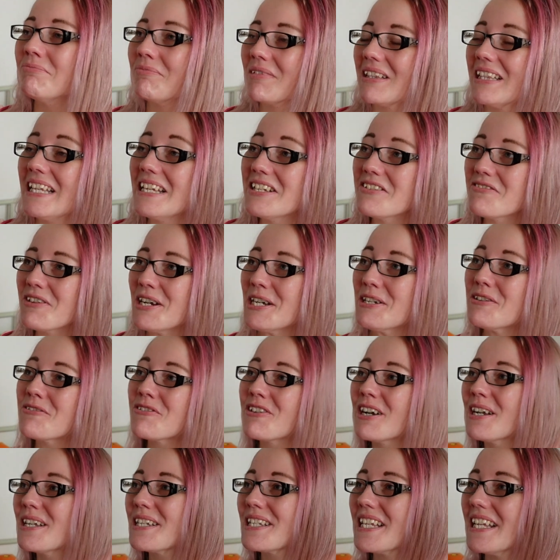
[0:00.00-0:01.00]
Let's try to
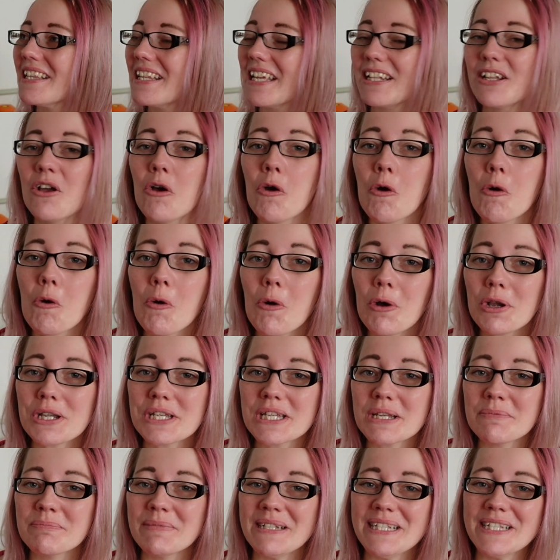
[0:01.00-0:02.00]
translate that.
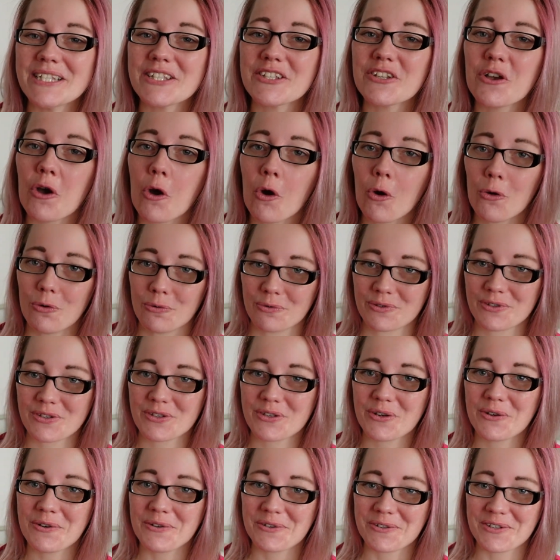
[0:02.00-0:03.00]
Horsa means
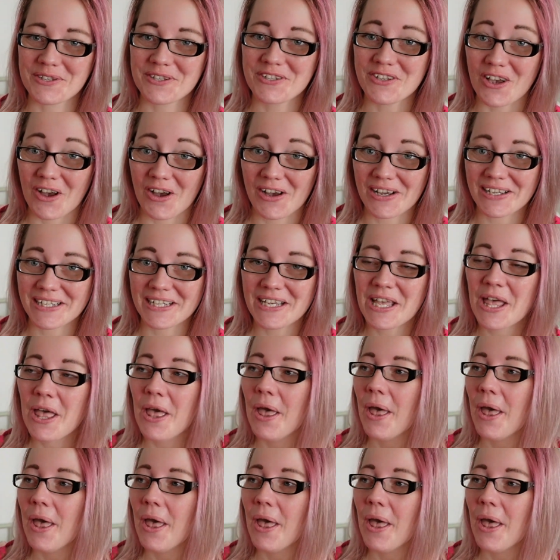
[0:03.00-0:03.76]
hose or sock.